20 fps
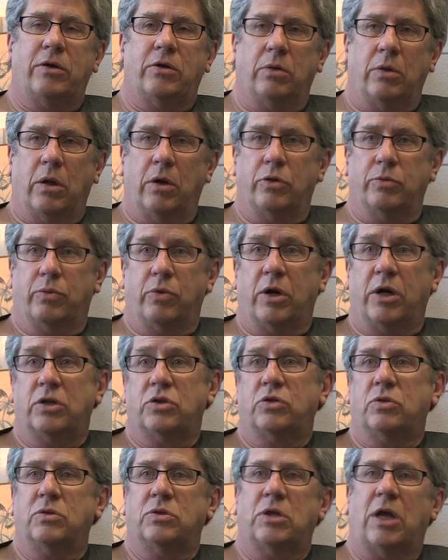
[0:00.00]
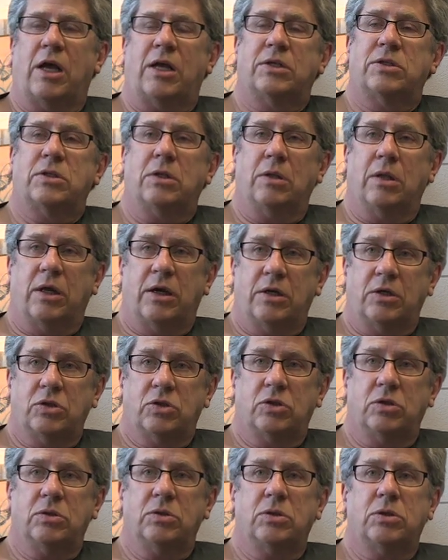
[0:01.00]
to low pressure as
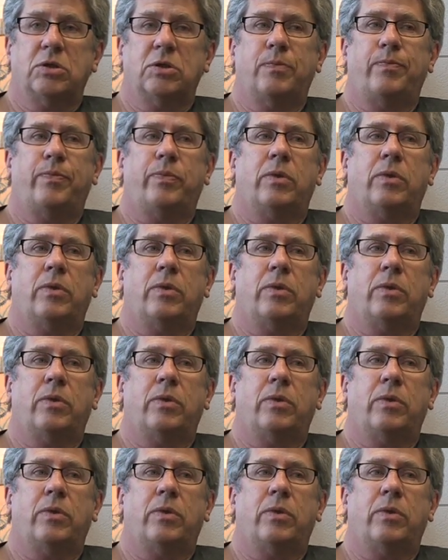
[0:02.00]
oscillations.